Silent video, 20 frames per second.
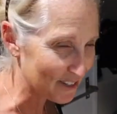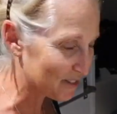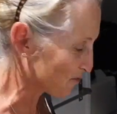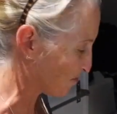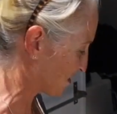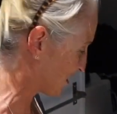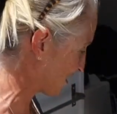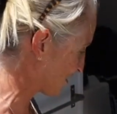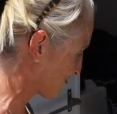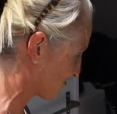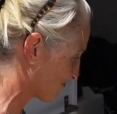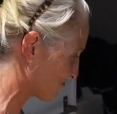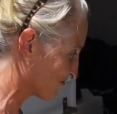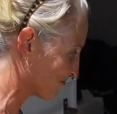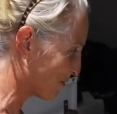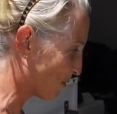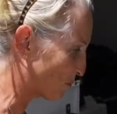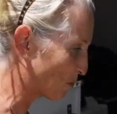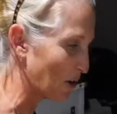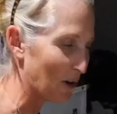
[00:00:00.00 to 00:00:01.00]
in as we
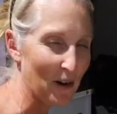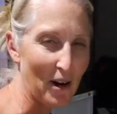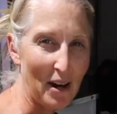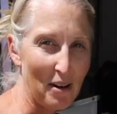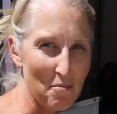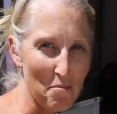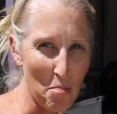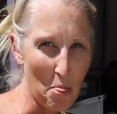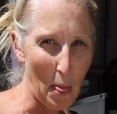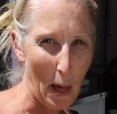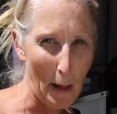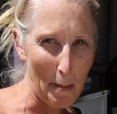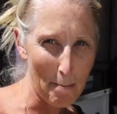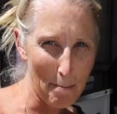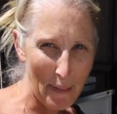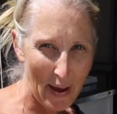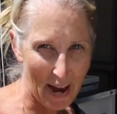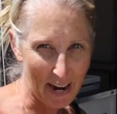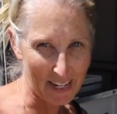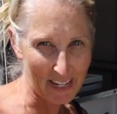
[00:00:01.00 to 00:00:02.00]
were
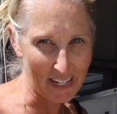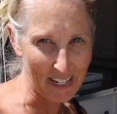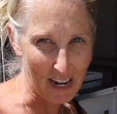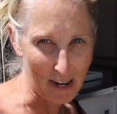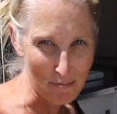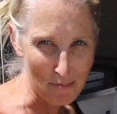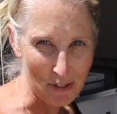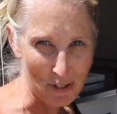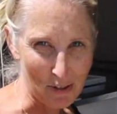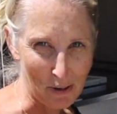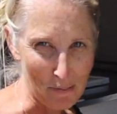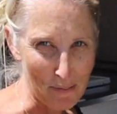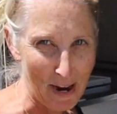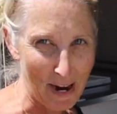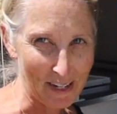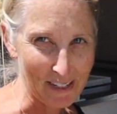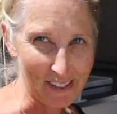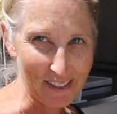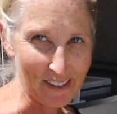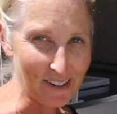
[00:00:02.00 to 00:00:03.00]
packing up to
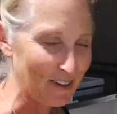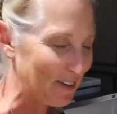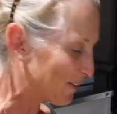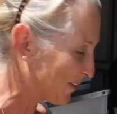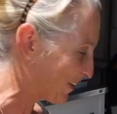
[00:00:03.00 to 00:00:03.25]
go back to